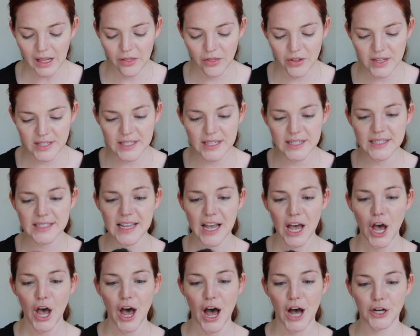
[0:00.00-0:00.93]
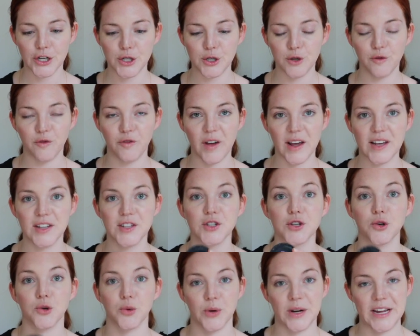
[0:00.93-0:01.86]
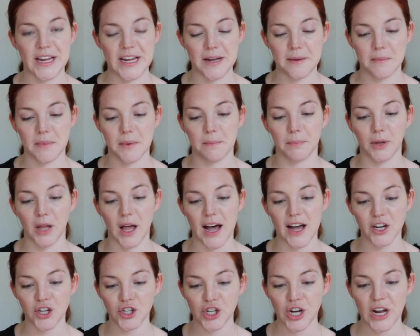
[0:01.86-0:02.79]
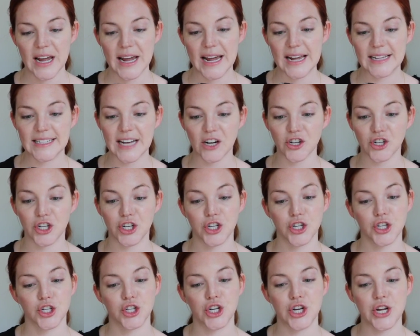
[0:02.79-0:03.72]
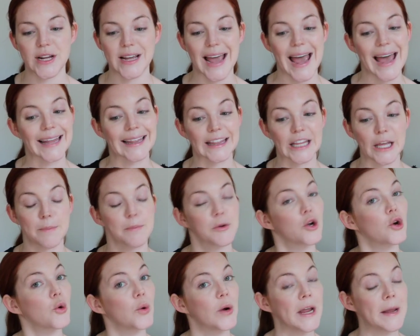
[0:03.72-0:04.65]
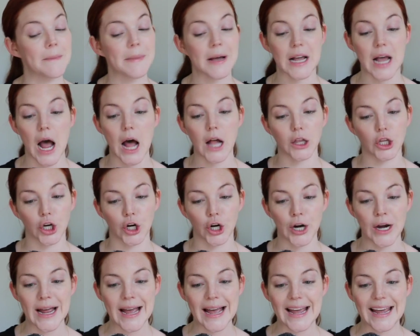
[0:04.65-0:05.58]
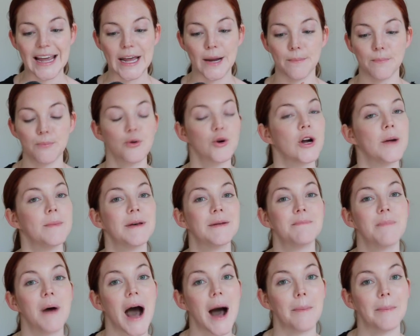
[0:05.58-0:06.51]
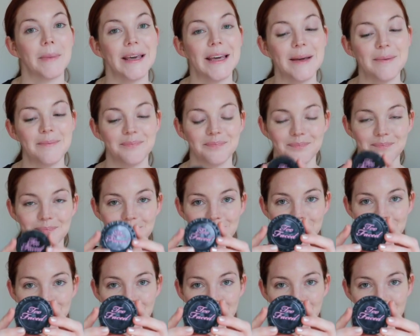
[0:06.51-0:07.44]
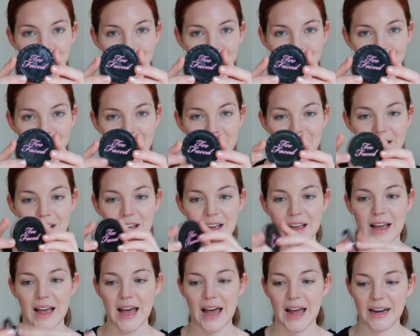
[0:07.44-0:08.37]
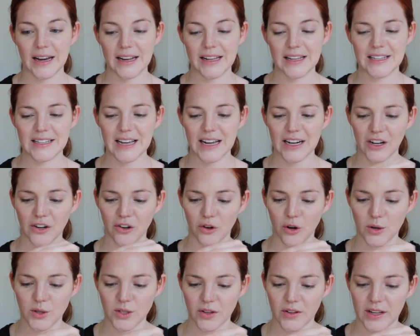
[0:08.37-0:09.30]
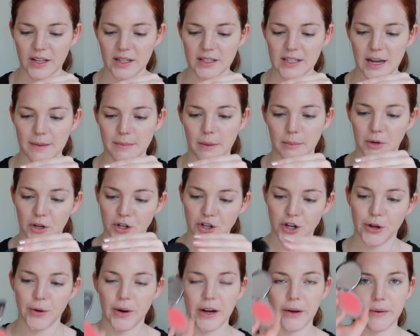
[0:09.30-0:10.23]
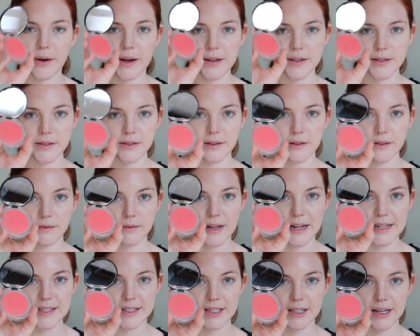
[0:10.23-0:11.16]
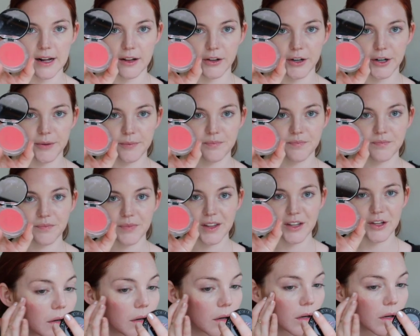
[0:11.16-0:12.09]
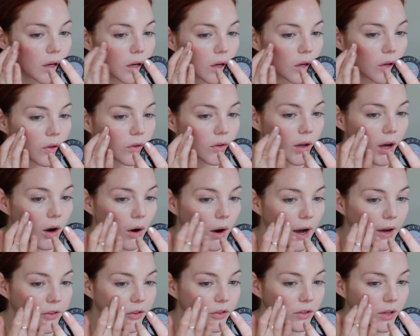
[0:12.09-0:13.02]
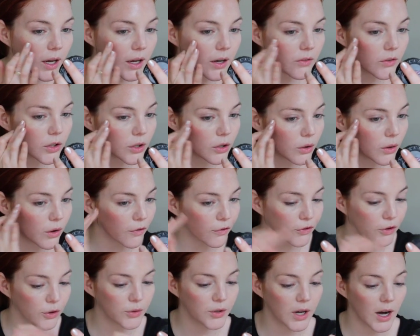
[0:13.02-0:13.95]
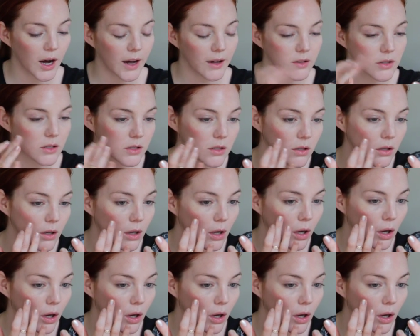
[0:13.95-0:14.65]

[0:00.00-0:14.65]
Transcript: This is a Too Faced cream blush. It's actually cheek and lip cream color in Prim and Poppy. And it's kind of gross on the inside, but I'm gonna show you anyways. That's the color. So I just kind of do a few dots,